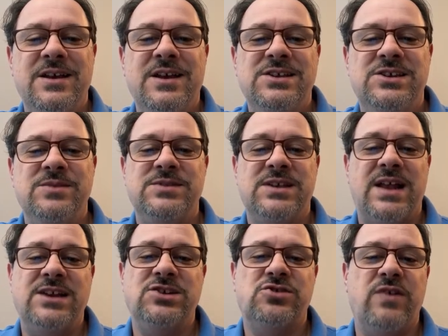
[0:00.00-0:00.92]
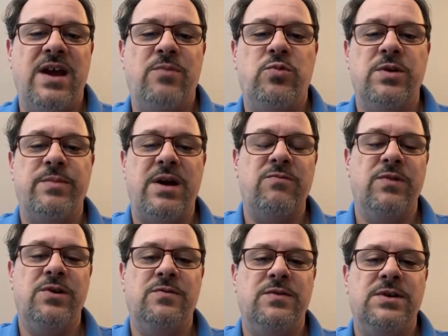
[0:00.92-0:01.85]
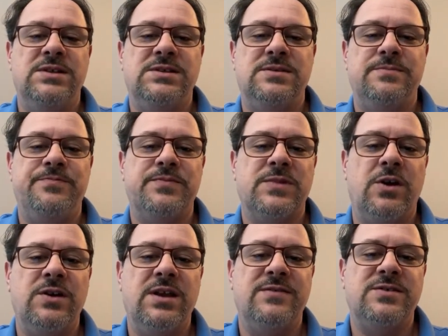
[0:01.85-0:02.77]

Jim said, I just grabbed one of my real ones. OTFs